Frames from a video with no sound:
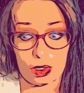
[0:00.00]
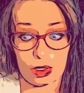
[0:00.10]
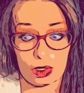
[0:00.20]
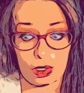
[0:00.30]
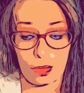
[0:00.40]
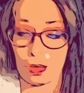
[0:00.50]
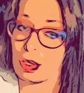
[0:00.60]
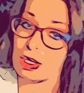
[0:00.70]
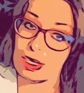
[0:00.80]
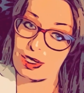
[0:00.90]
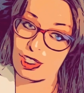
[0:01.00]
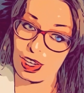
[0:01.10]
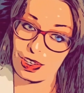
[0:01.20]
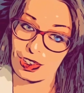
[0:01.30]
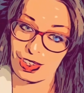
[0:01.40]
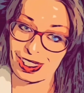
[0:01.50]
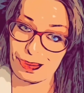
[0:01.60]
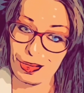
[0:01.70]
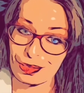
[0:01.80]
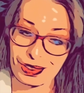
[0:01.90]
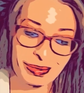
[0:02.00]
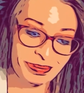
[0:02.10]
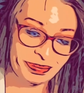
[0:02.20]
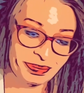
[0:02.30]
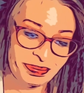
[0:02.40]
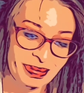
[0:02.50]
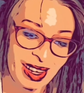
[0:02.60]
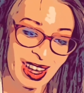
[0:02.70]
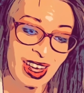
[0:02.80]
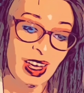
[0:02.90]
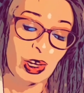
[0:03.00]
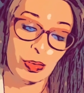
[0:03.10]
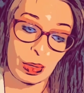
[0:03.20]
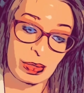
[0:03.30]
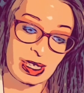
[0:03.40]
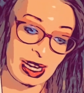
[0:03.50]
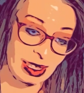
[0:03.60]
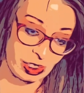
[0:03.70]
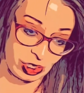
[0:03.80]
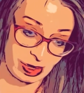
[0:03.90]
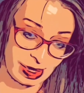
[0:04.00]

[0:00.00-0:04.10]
feel the need to share your next move. Gross negligence,